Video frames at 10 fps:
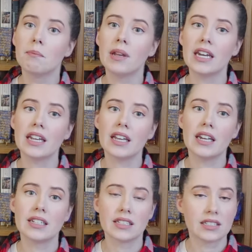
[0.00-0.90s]
meaning
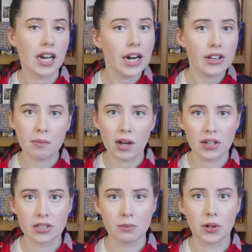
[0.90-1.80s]
it is entirely
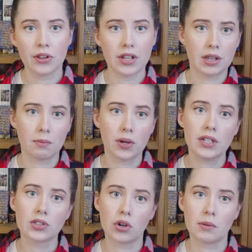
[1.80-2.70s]
possible that the
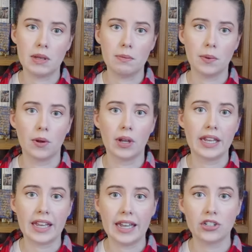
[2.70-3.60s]
prehistoric people
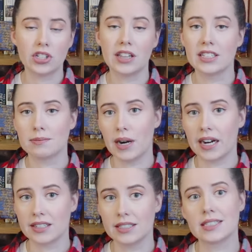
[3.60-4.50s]
engaged in this
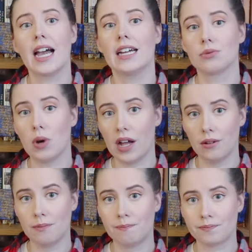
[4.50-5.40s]
practice as well.
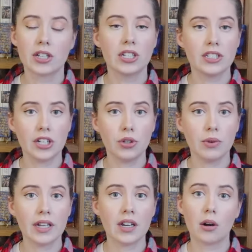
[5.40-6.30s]

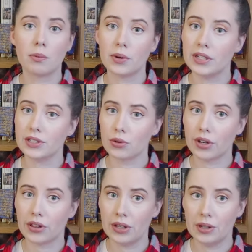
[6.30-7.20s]
Continuing our
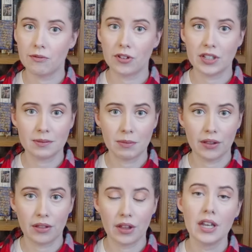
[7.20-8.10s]
prehistoric theme for this
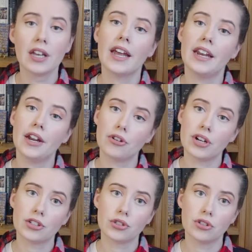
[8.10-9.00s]
month, an
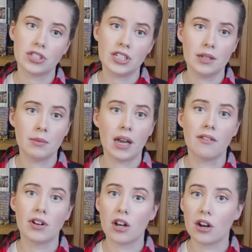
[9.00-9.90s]
international team
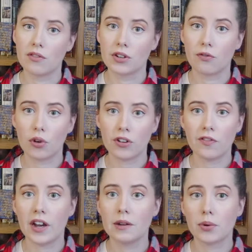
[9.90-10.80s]
have uncovered
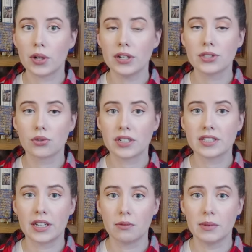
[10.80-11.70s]
fortified prehistoric
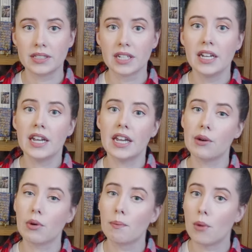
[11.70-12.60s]
settlements in a
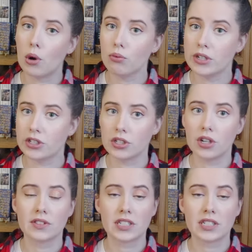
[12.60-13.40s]
remote region of